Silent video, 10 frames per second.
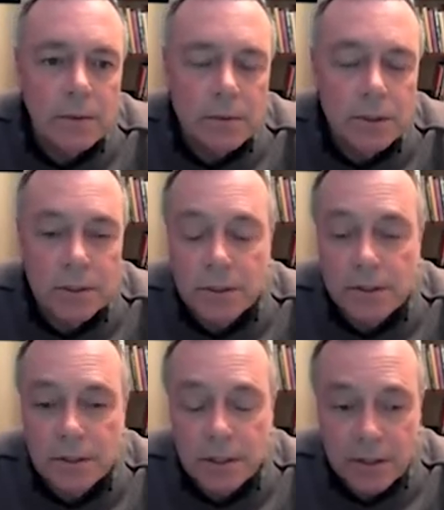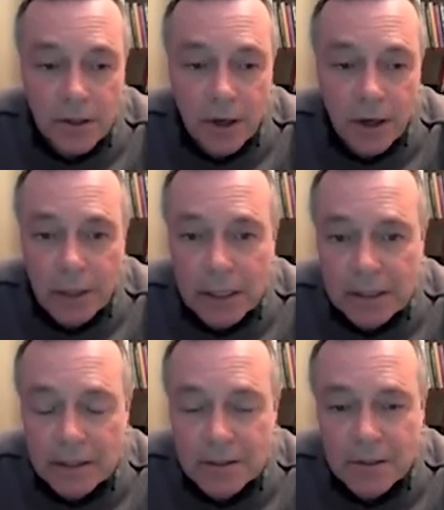just as a comment,
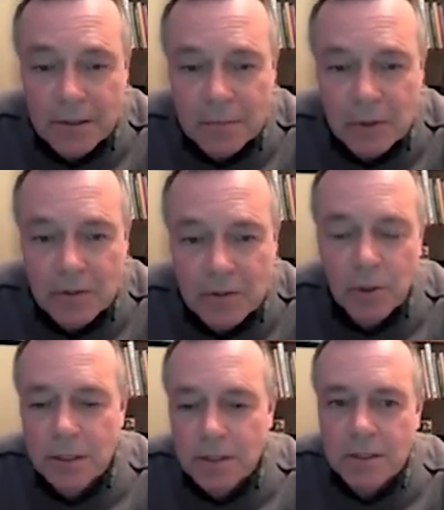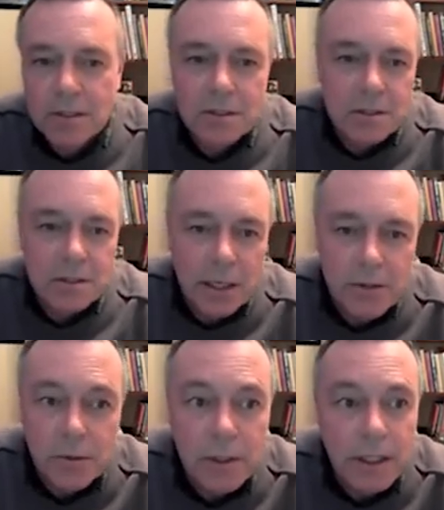when I was putting this
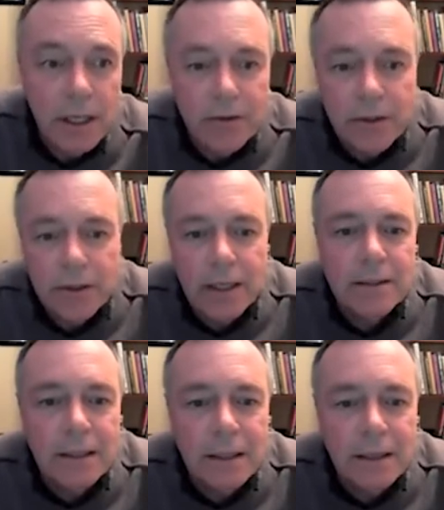slideshow together, I